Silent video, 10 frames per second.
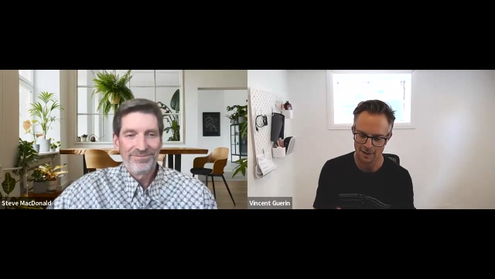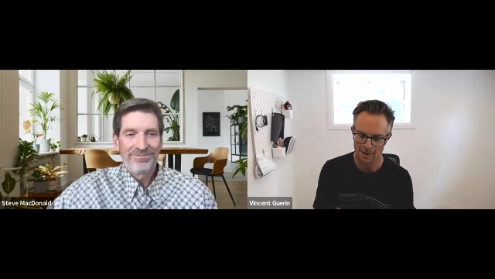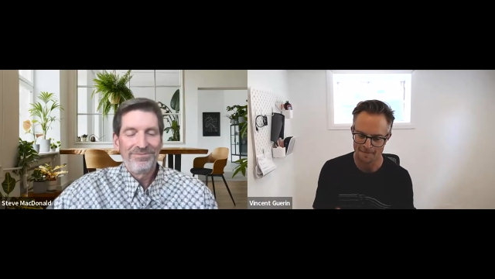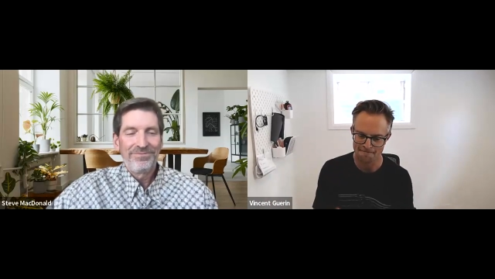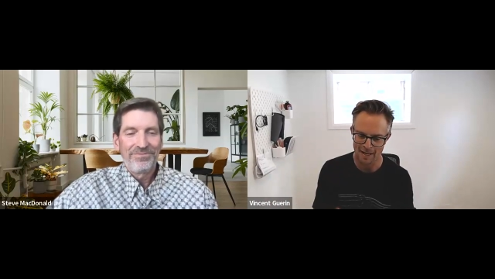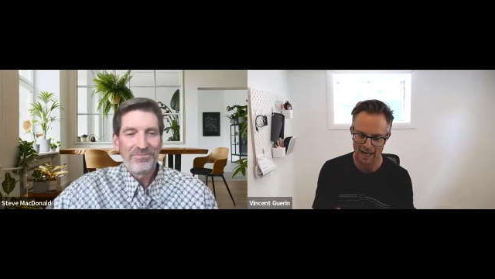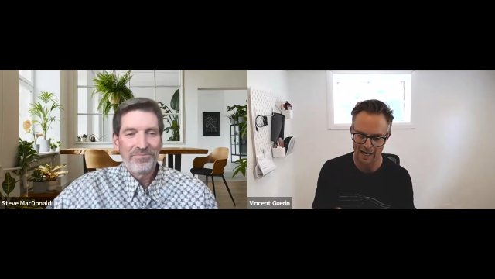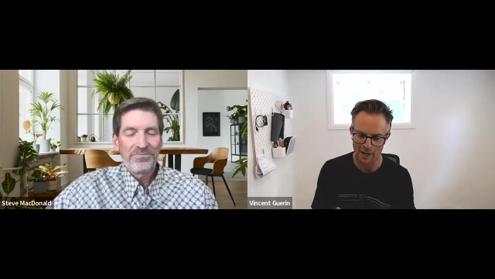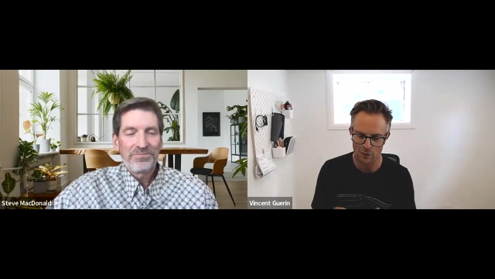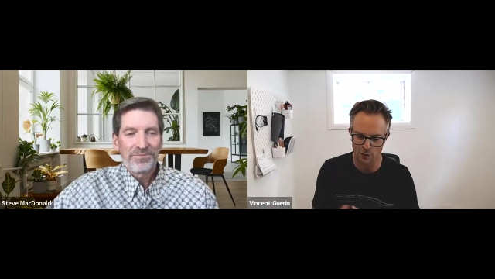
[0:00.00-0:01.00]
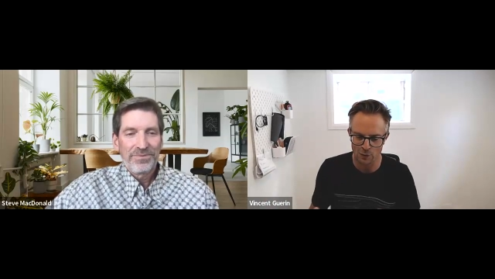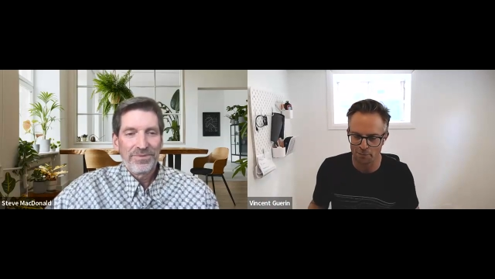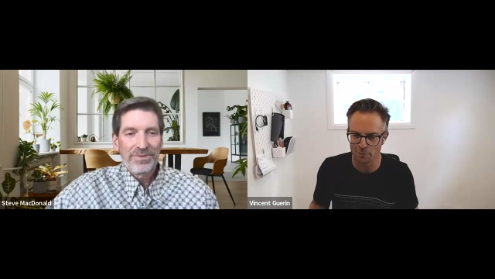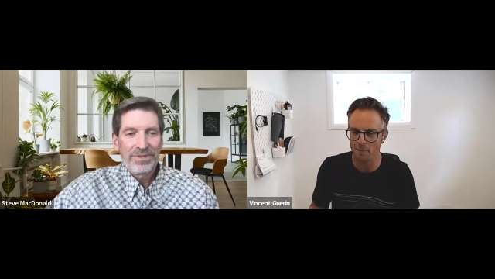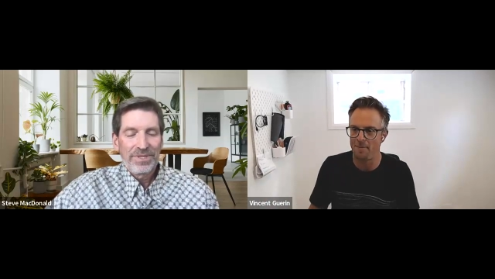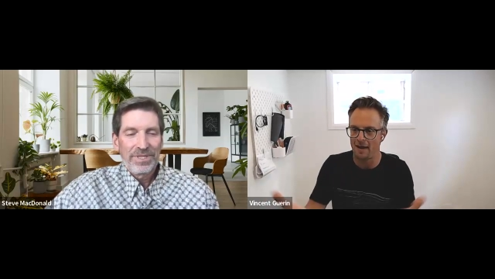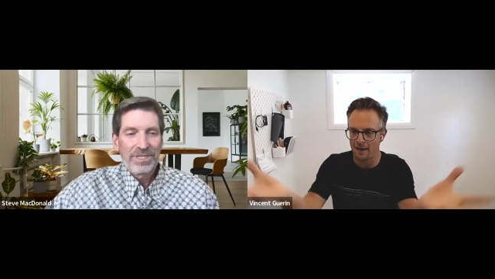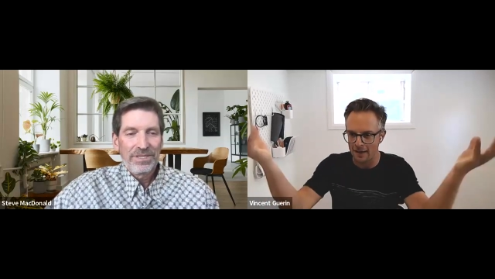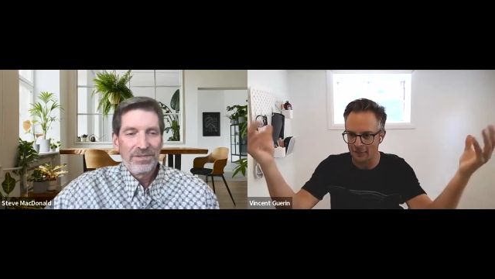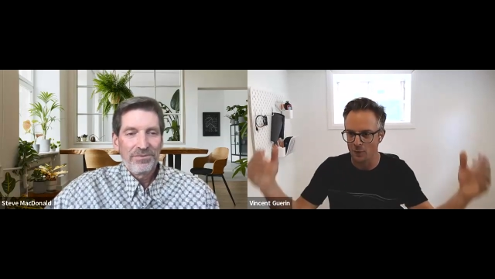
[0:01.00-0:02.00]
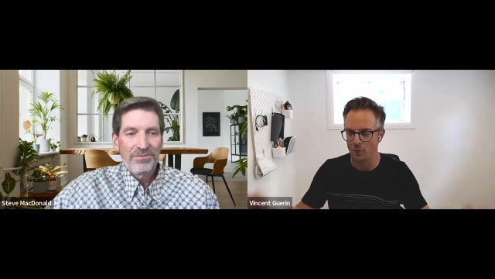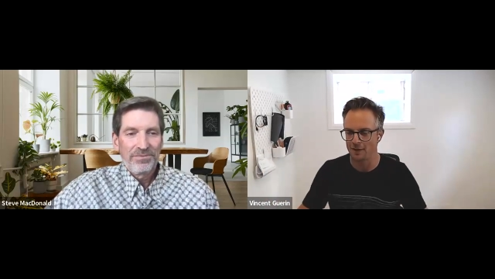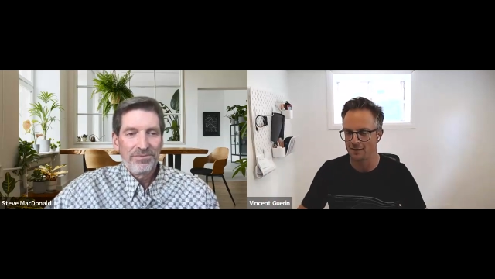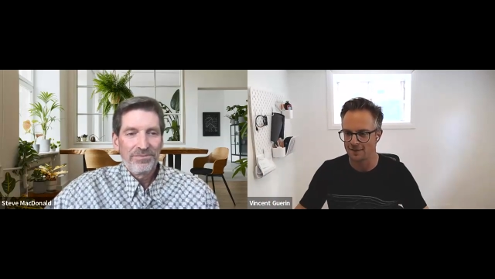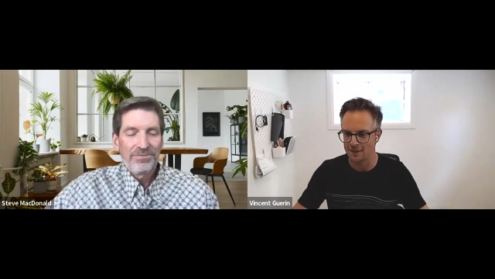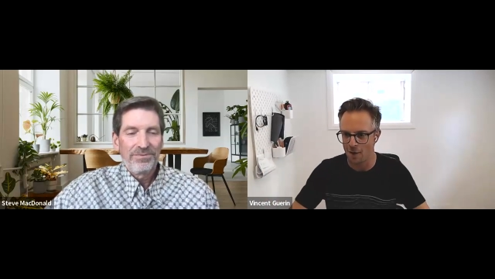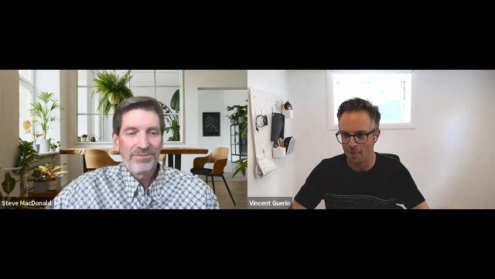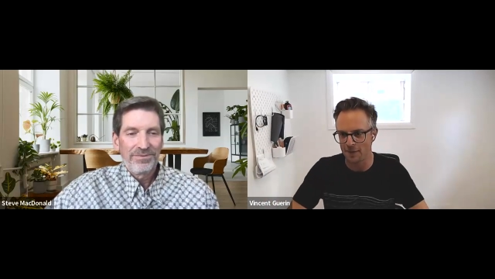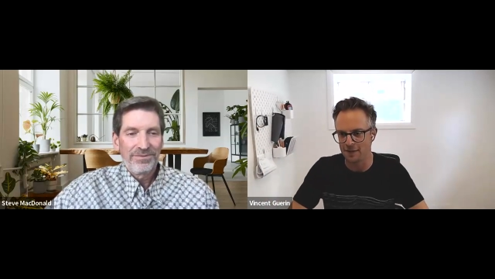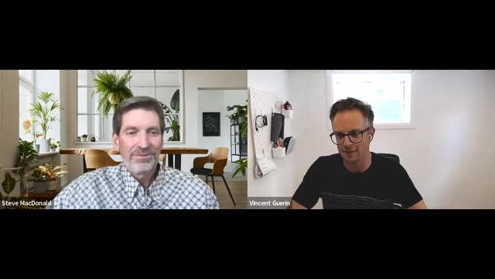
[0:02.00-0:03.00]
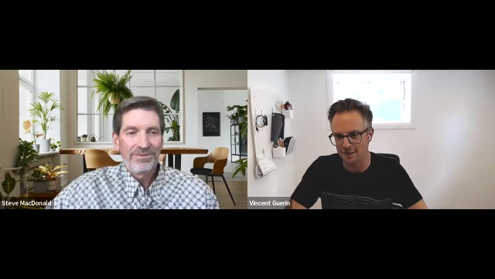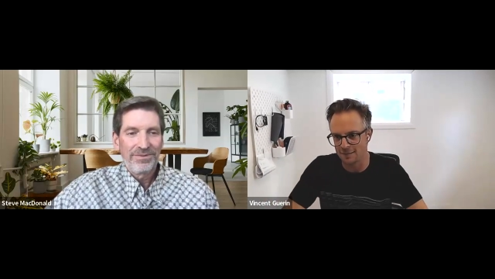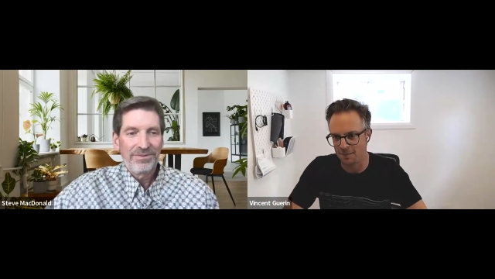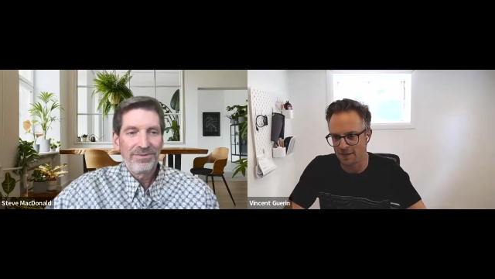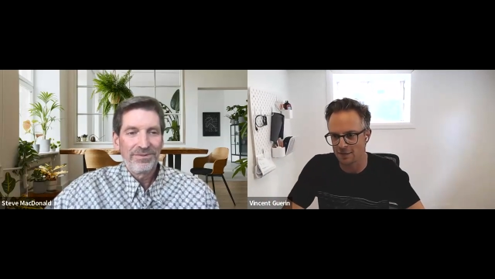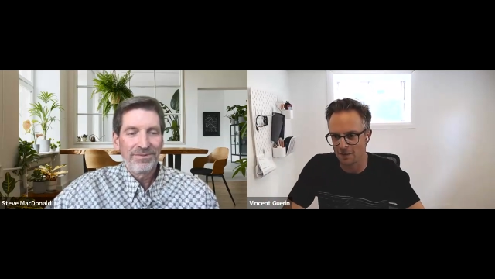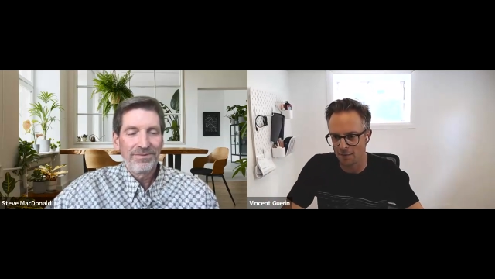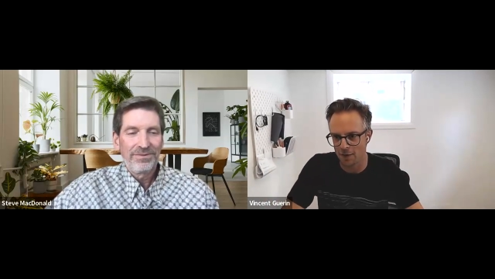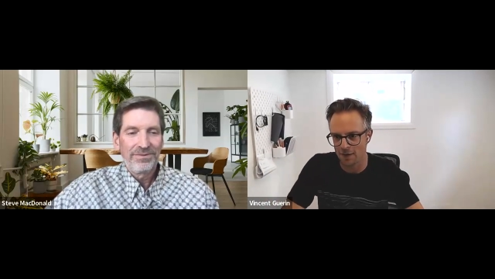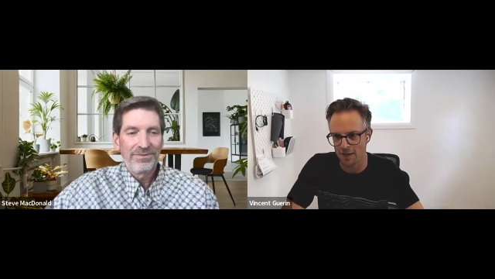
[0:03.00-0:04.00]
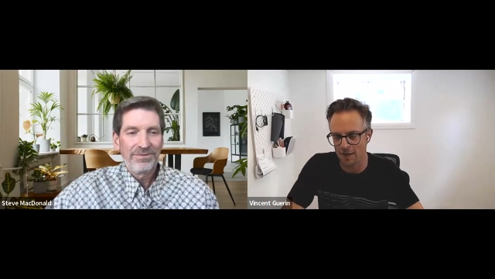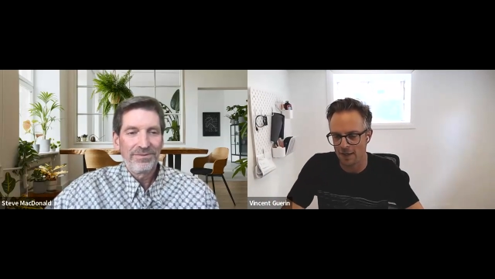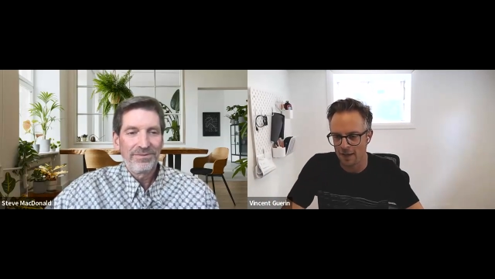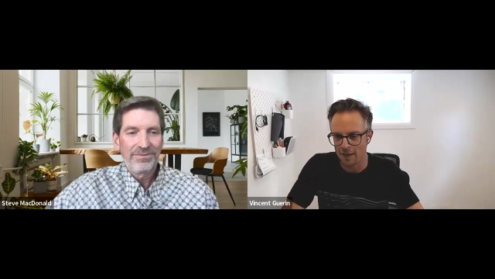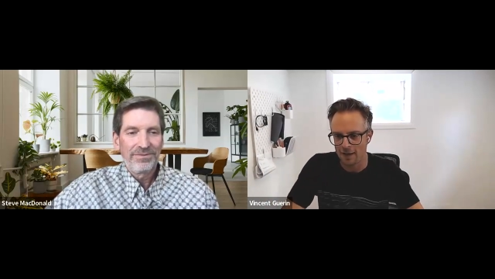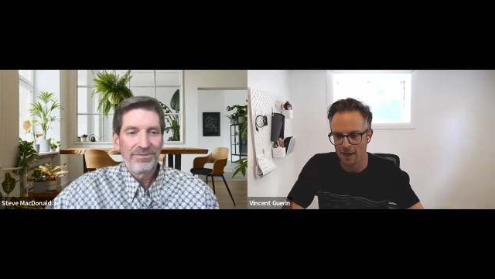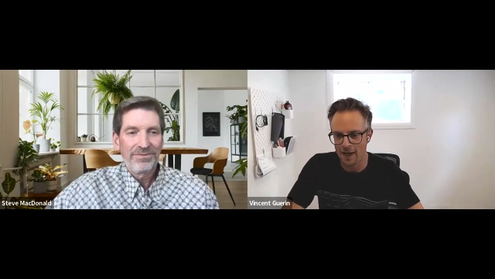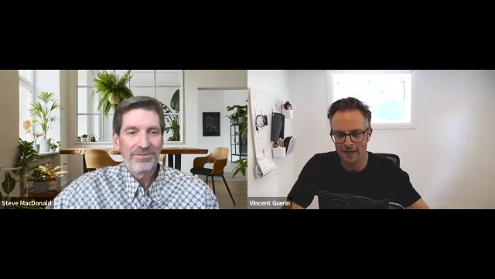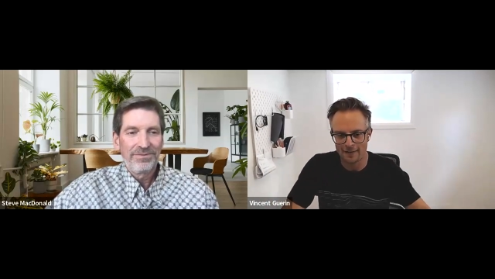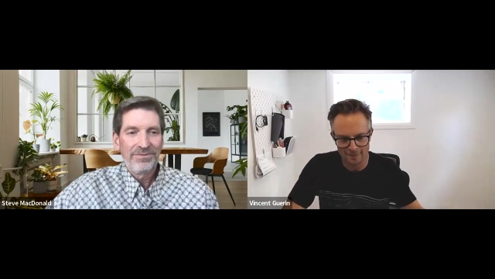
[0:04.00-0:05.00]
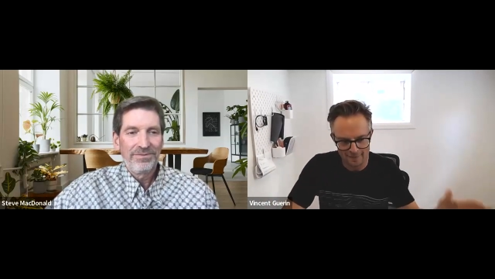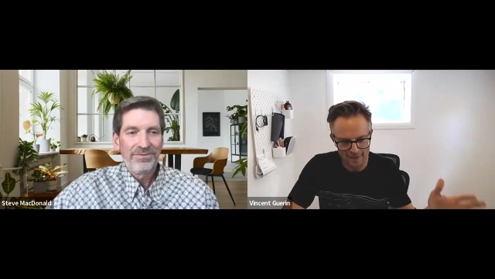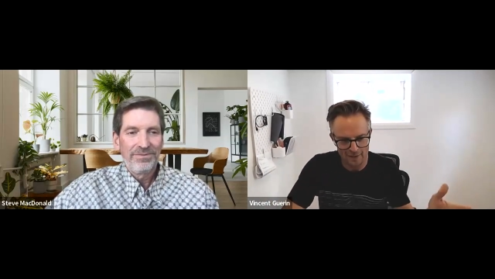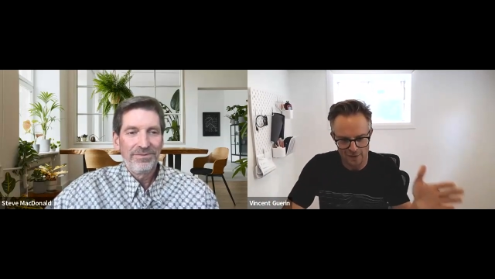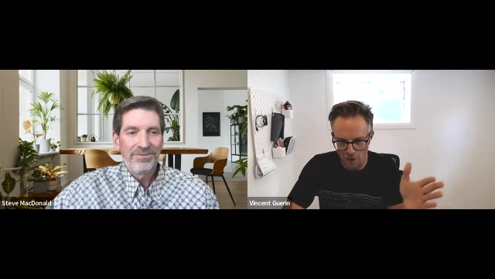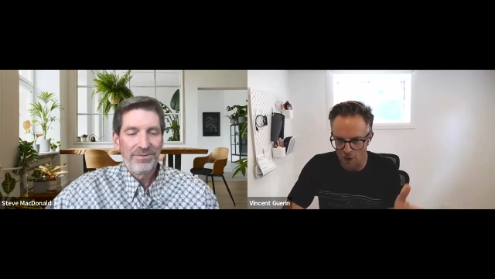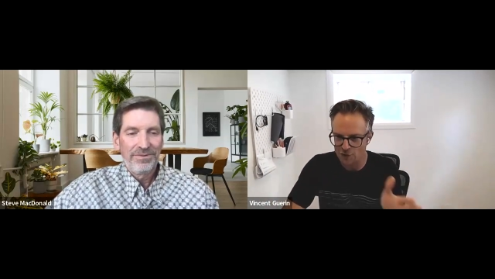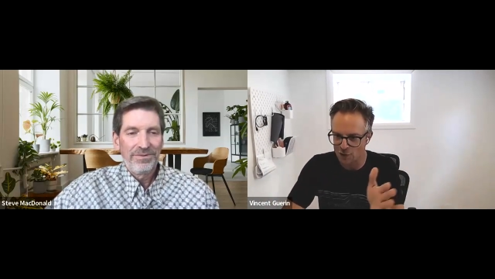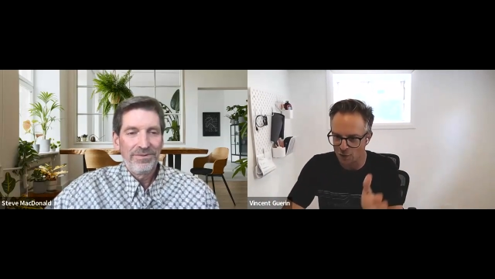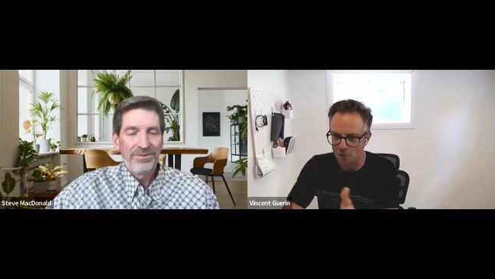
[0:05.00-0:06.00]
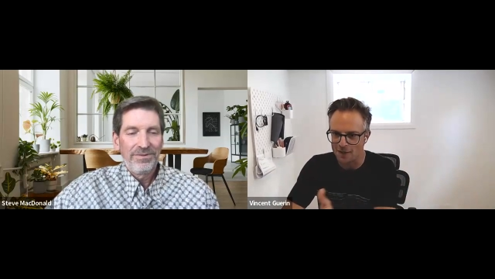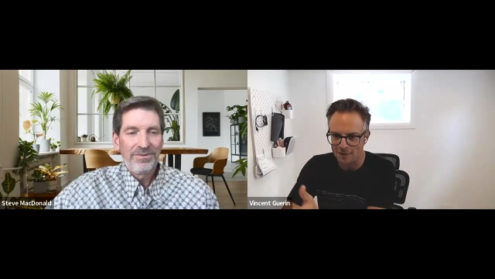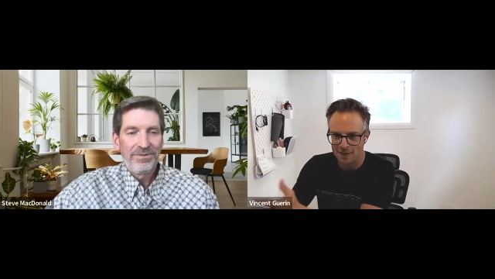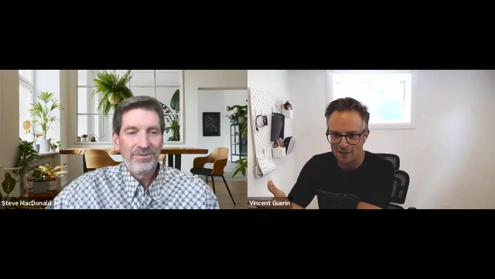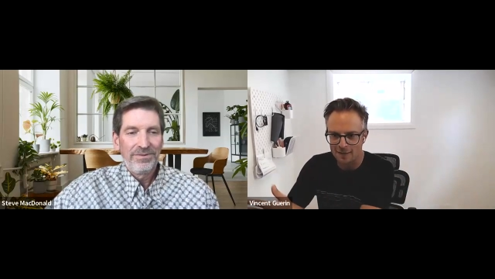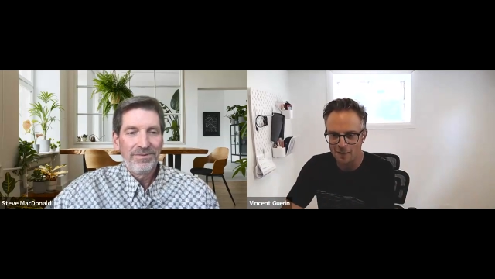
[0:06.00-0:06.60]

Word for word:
Speaker 1: um, how do you propel everyone in this company to speak to the market and, and there's a logical way to